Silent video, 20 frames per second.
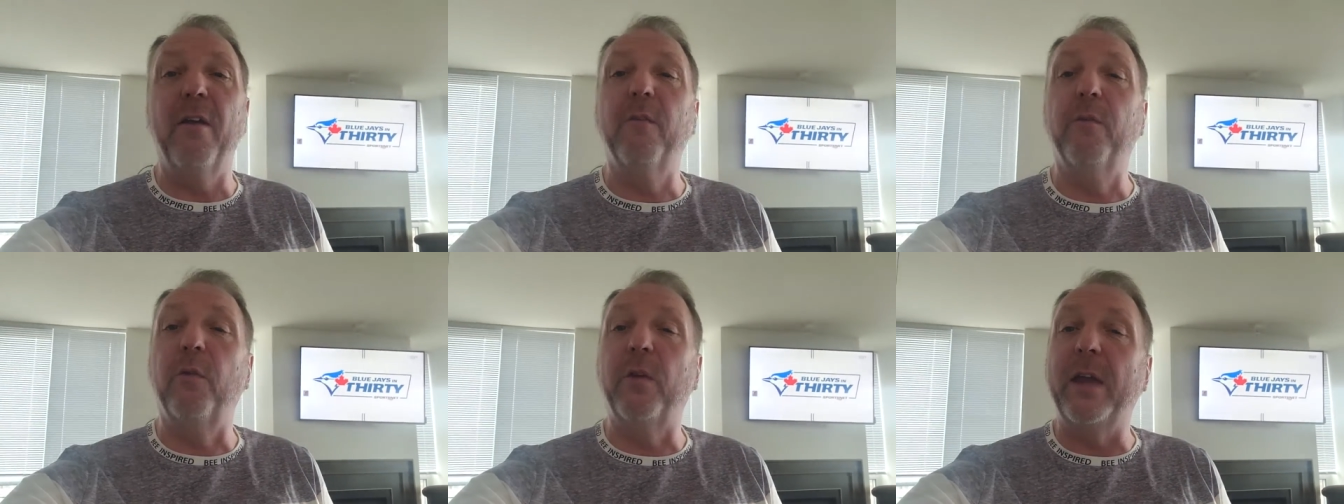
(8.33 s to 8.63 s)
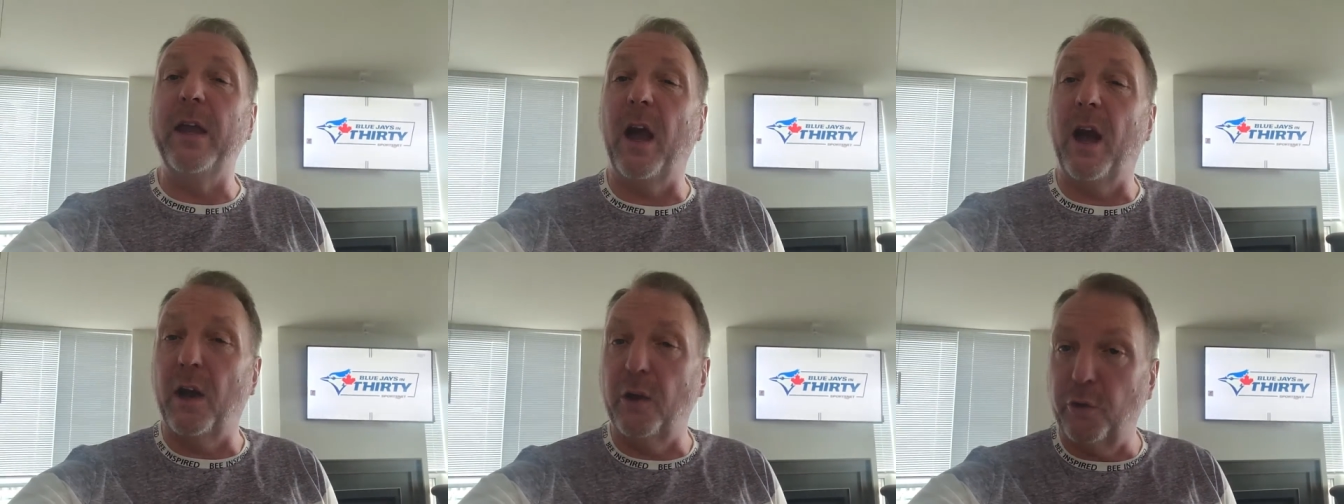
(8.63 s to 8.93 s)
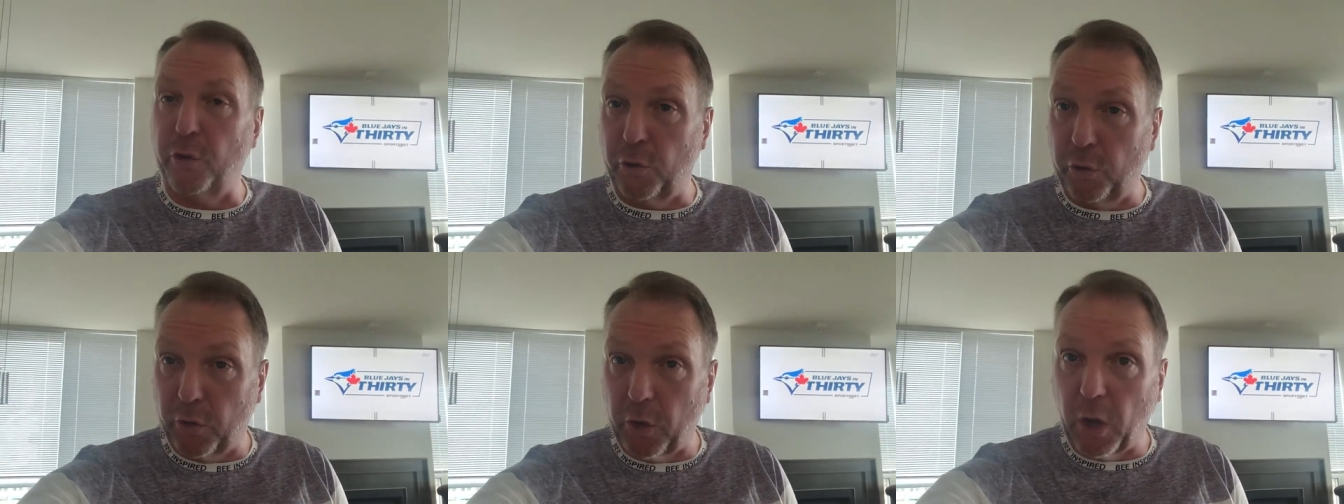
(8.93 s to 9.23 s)
every
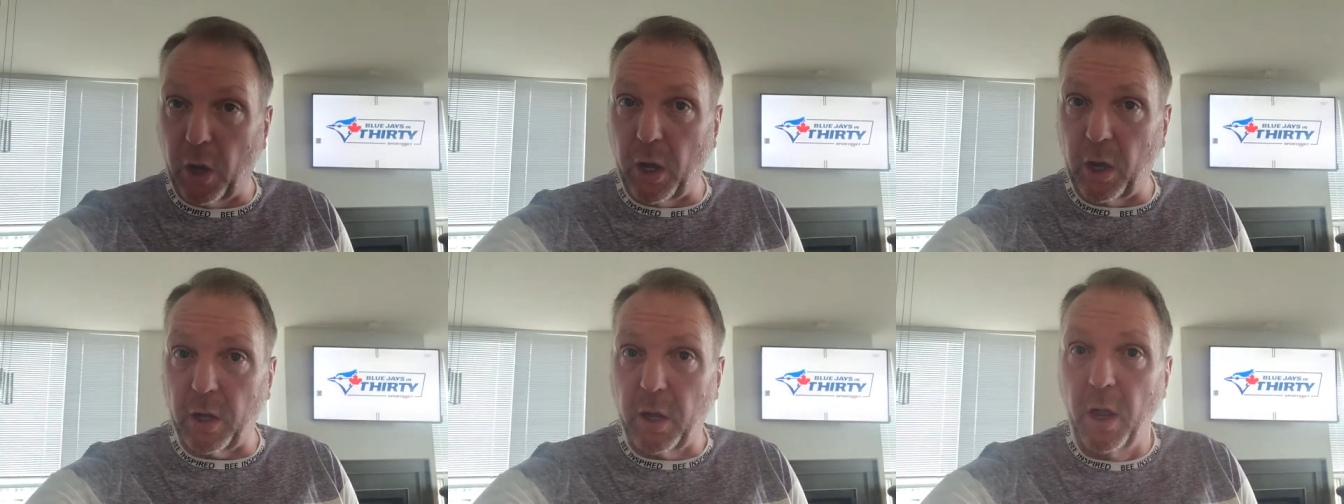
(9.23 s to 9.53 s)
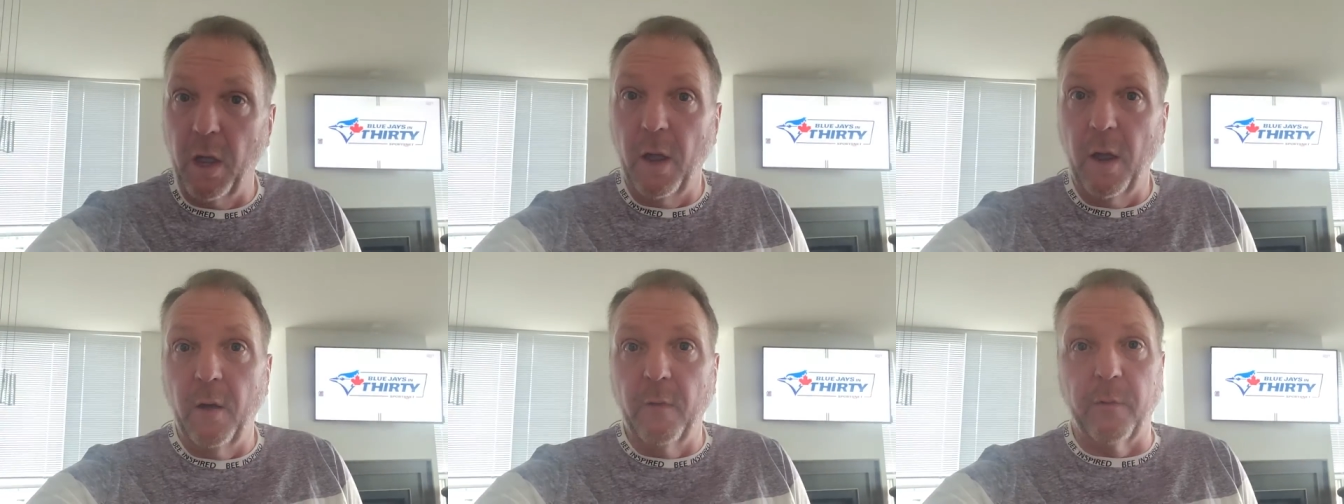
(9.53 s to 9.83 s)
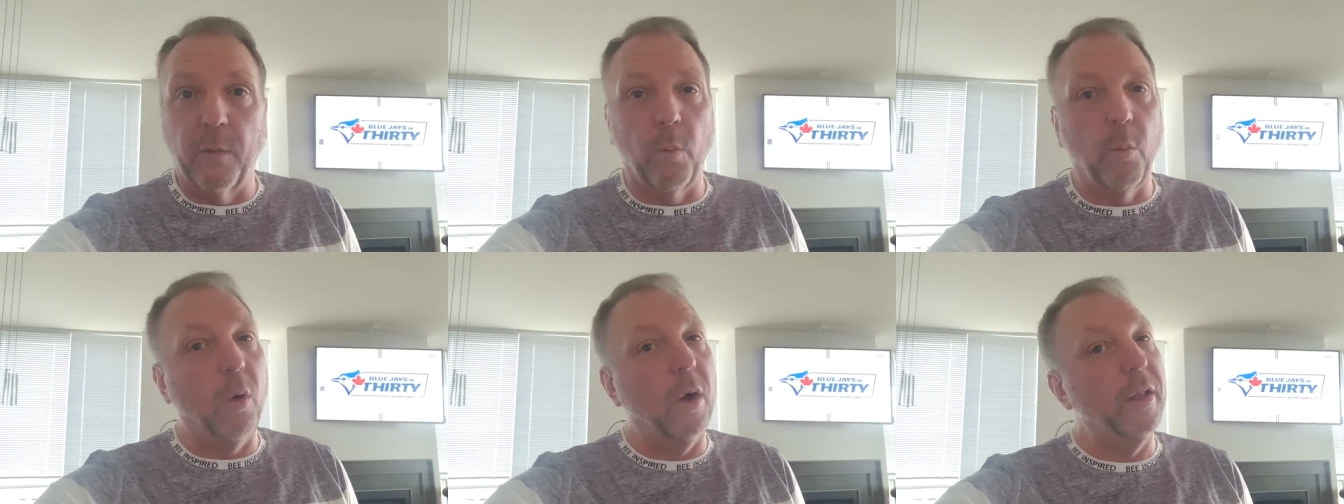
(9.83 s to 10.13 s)
underdog
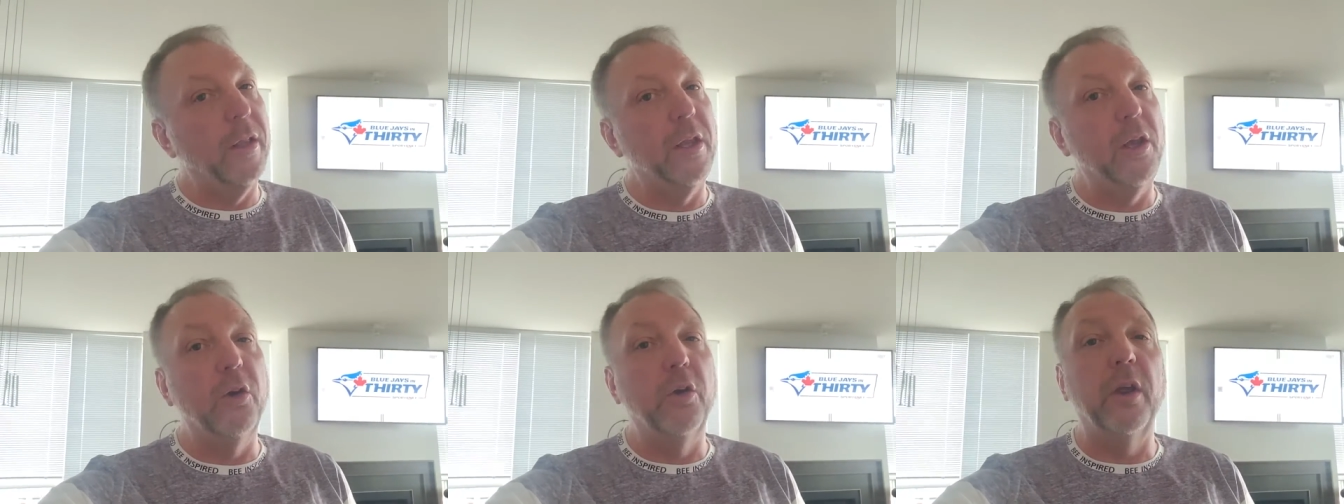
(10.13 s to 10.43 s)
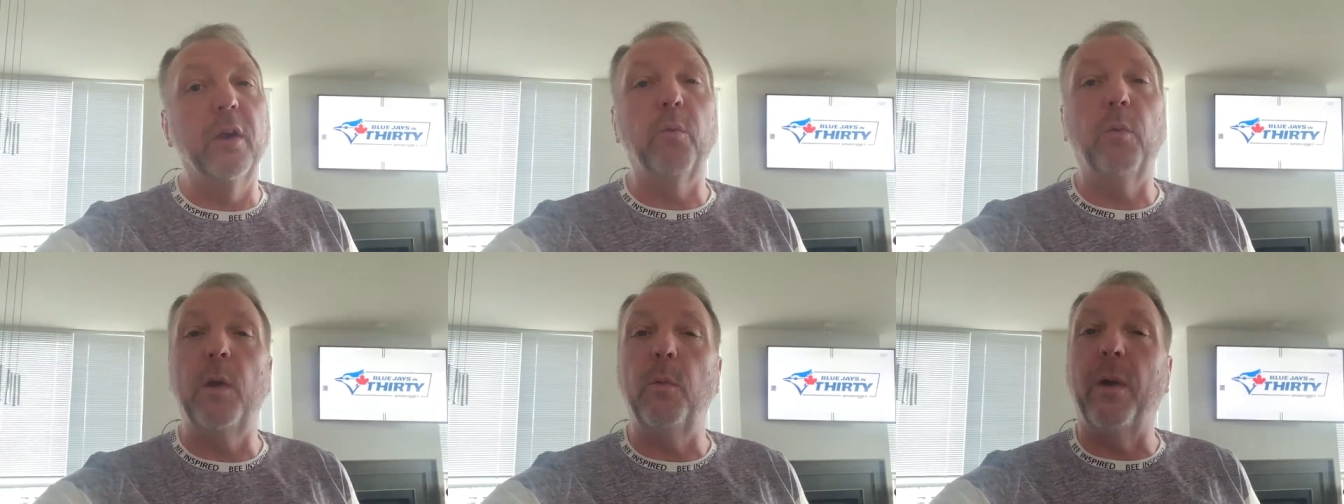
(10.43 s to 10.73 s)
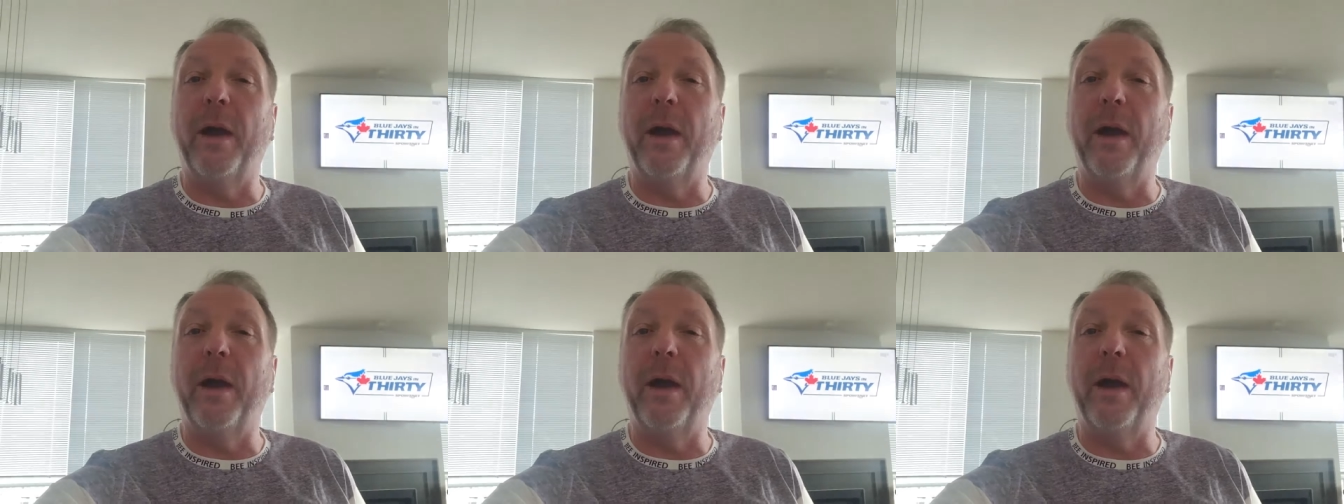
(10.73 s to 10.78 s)
for one unit.